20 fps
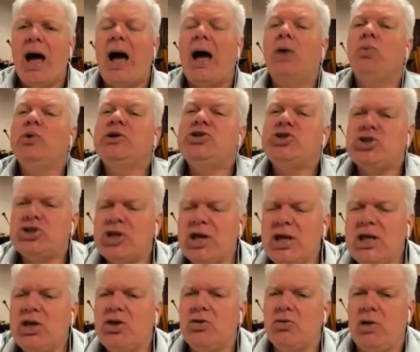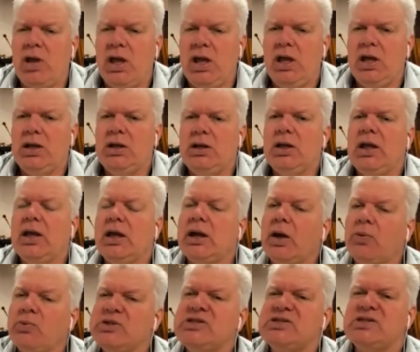I would shake your hand and
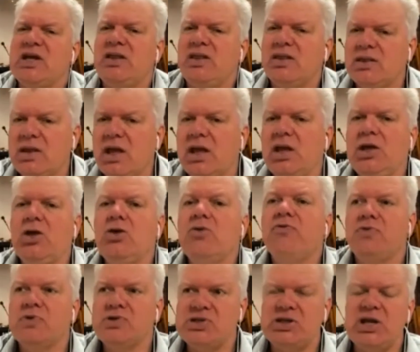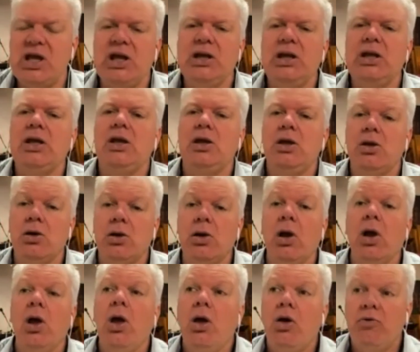I would say, Thank you for standing here
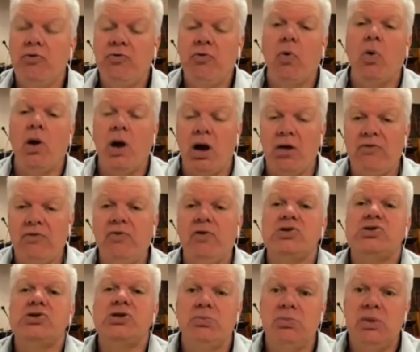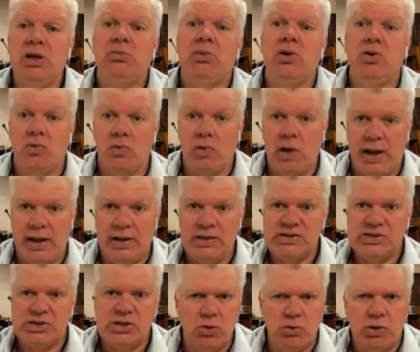for our First Amendment
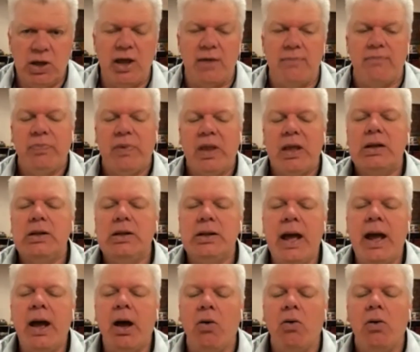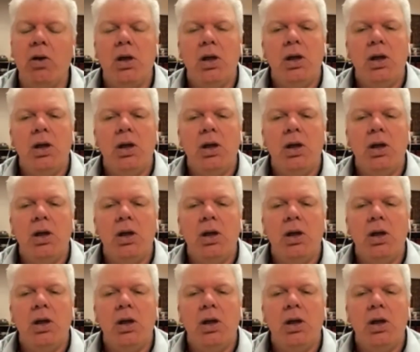rights. Okay. Now,